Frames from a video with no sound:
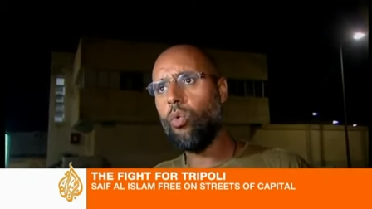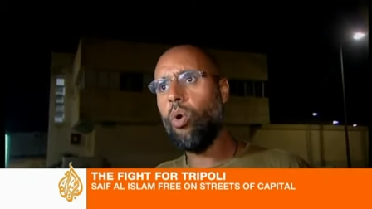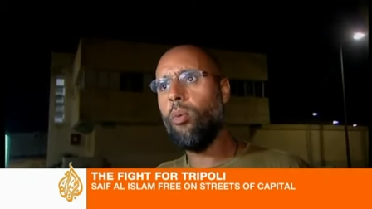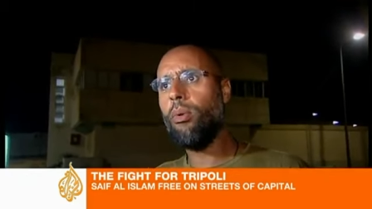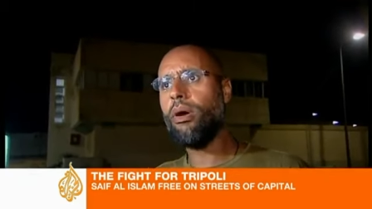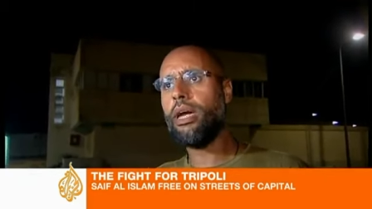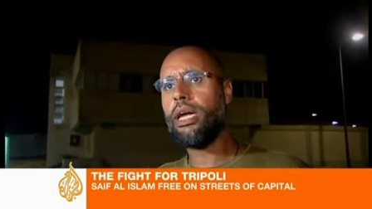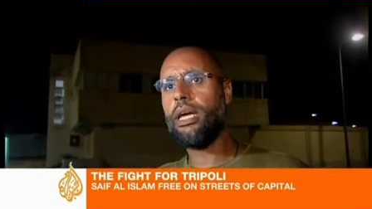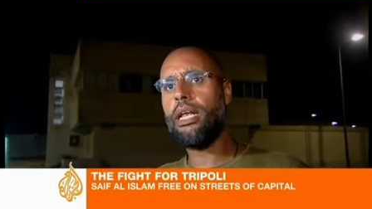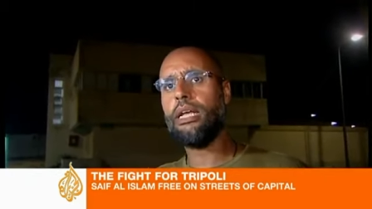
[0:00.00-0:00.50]
and
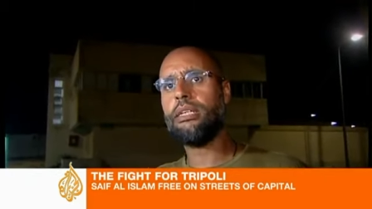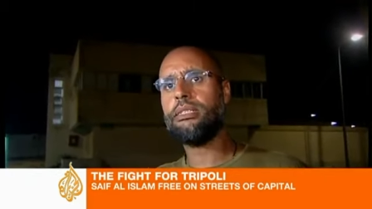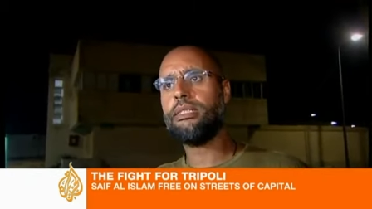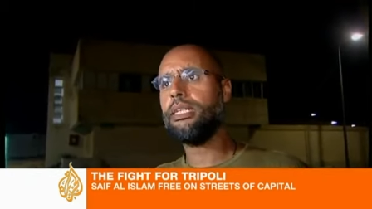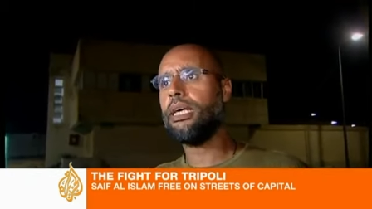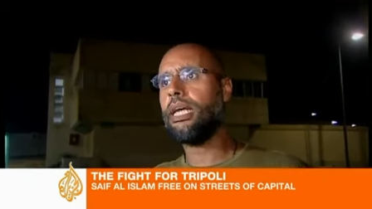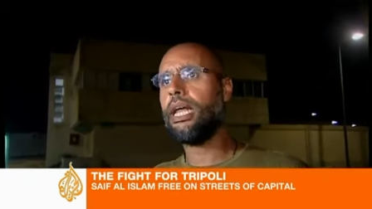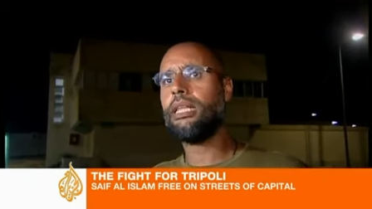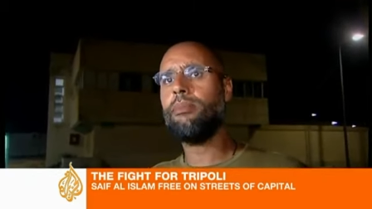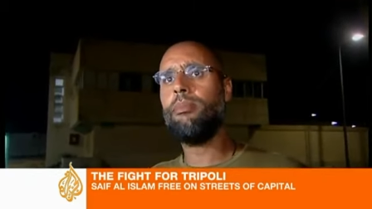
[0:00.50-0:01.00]
today and
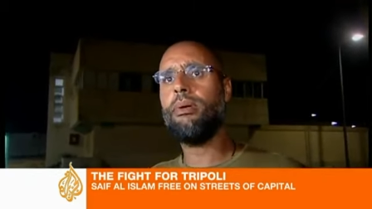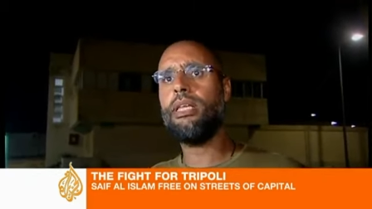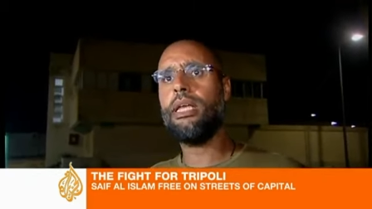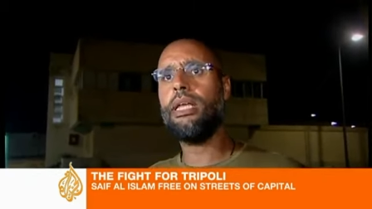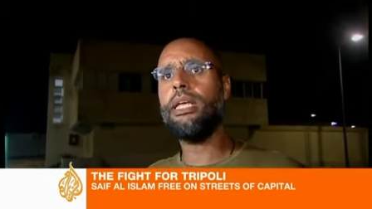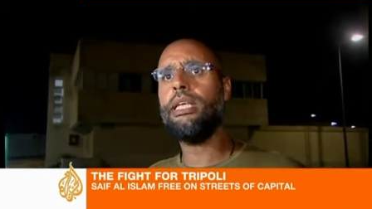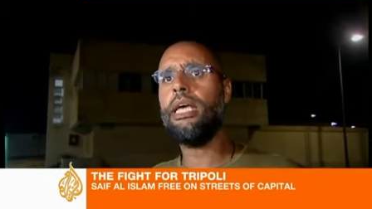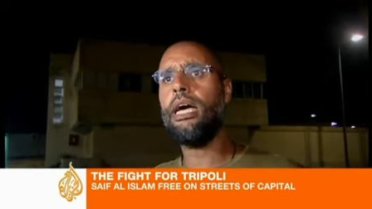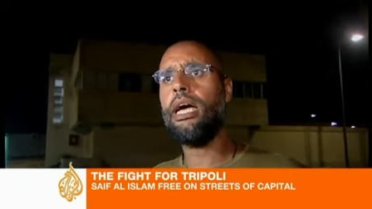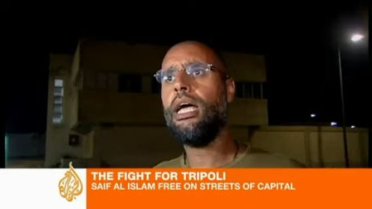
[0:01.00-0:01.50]
broke the back
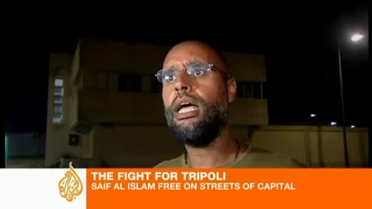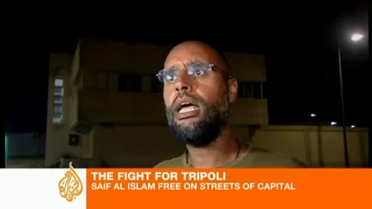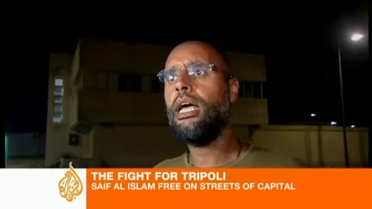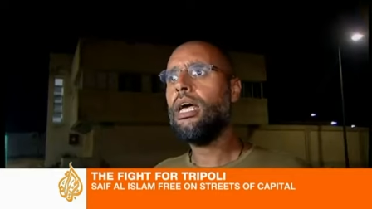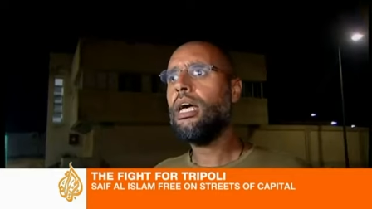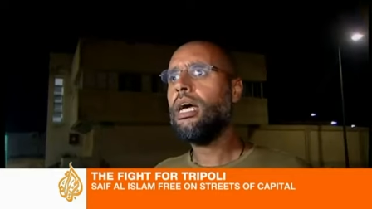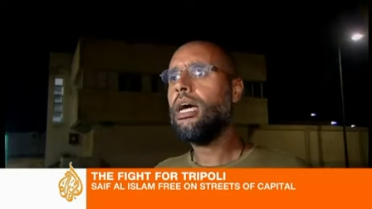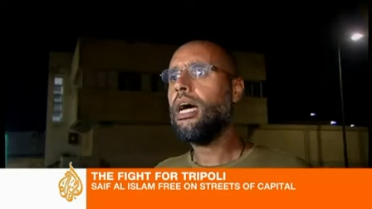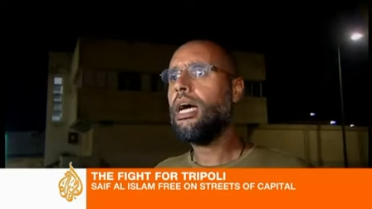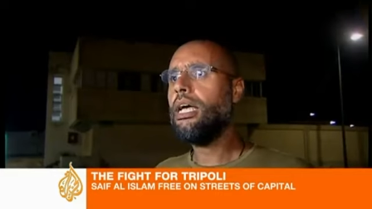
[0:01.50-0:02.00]
of the
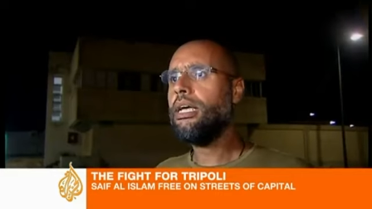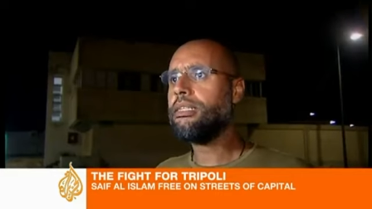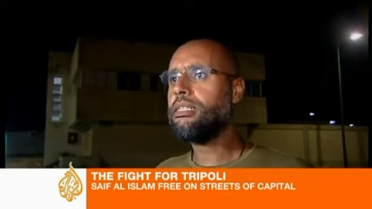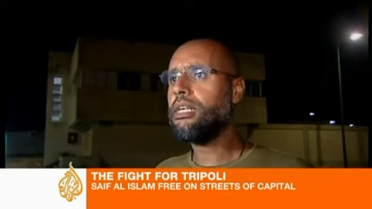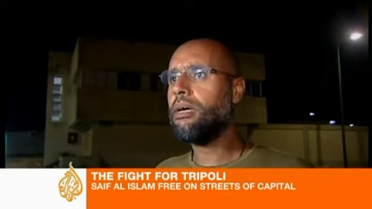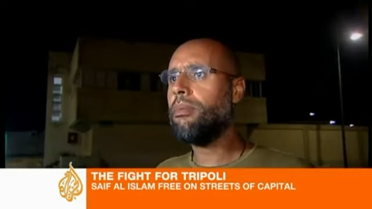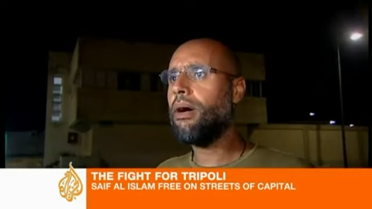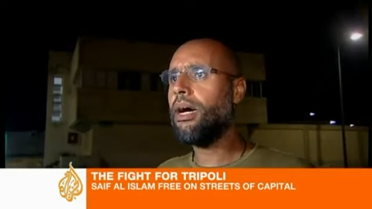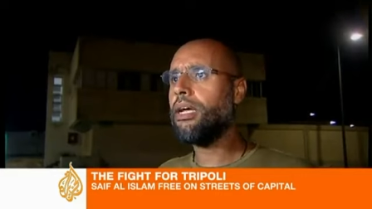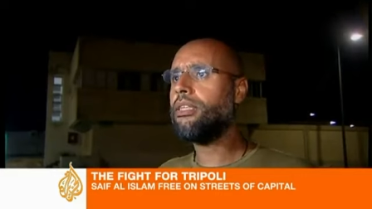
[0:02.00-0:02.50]
rebels and
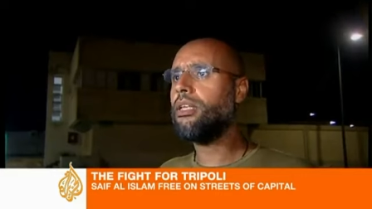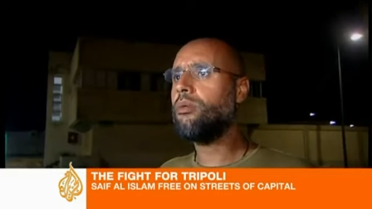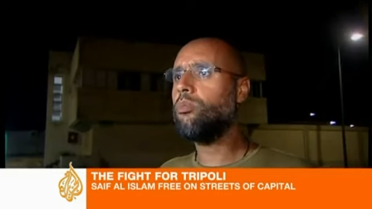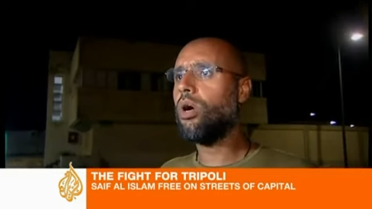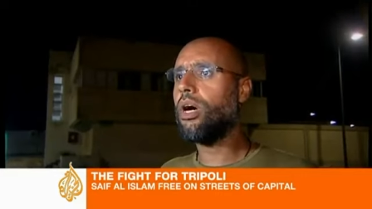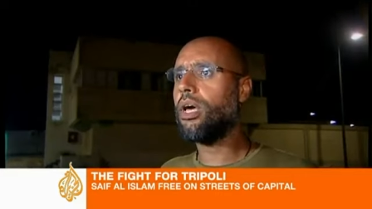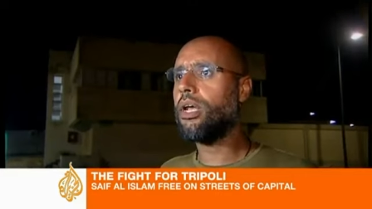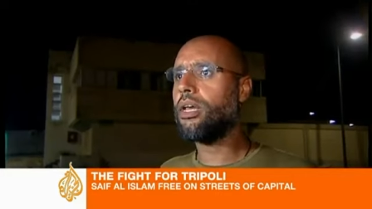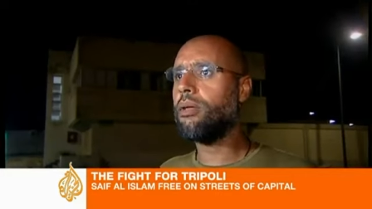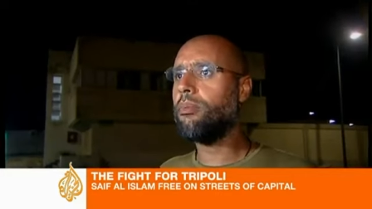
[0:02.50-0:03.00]
the rats and
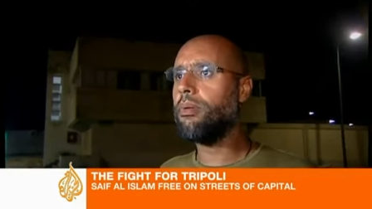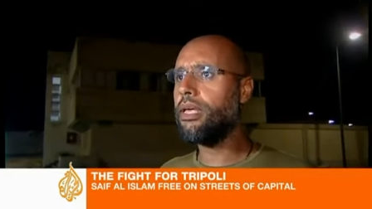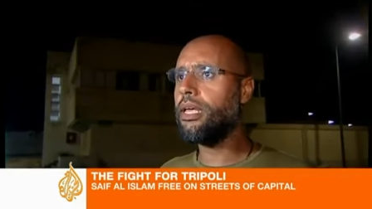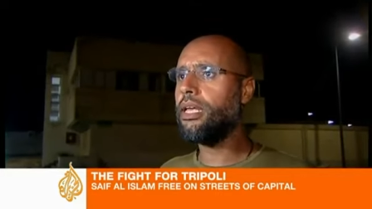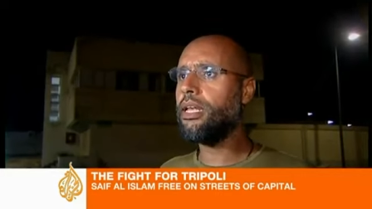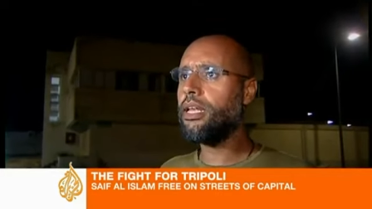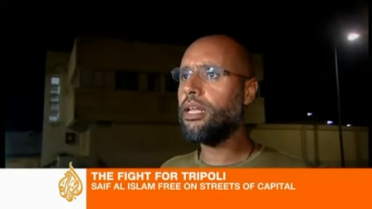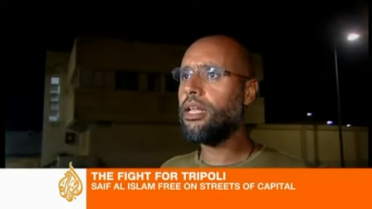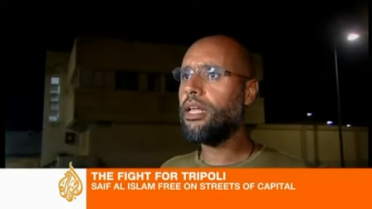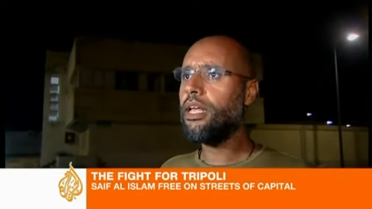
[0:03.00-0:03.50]
the gangs.